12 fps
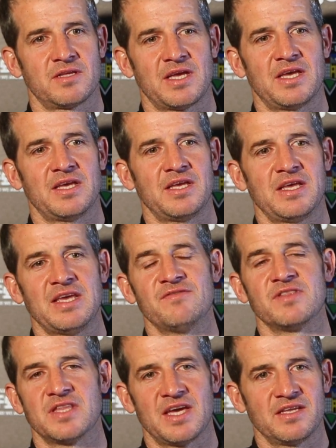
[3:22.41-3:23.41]

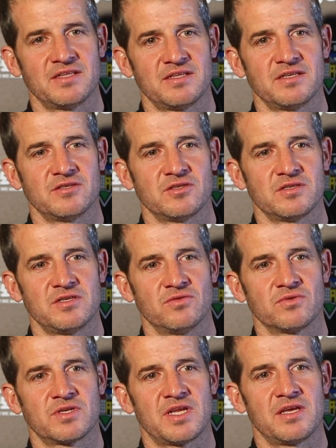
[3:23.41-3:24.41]
Even then, you
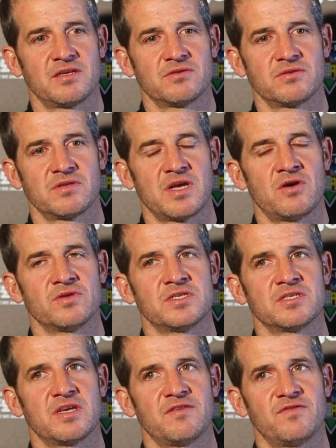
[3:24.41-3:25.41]
know, Craig got on
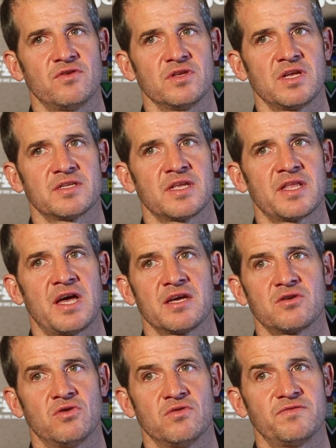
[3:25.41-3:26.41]
his left foot and he had a
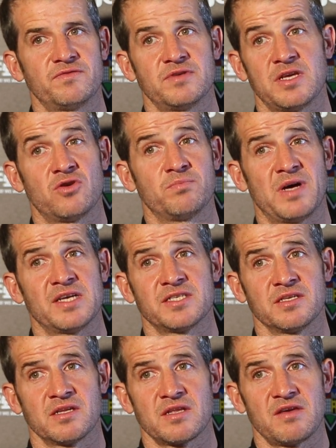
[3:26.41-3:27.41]
knack of, he could pass
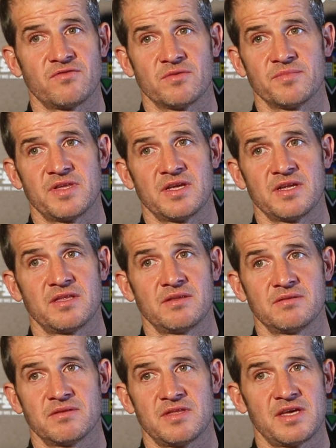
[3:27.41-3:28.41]
it in the net from 30
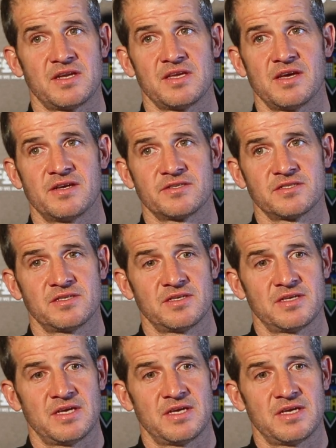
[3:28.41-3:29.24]
yards.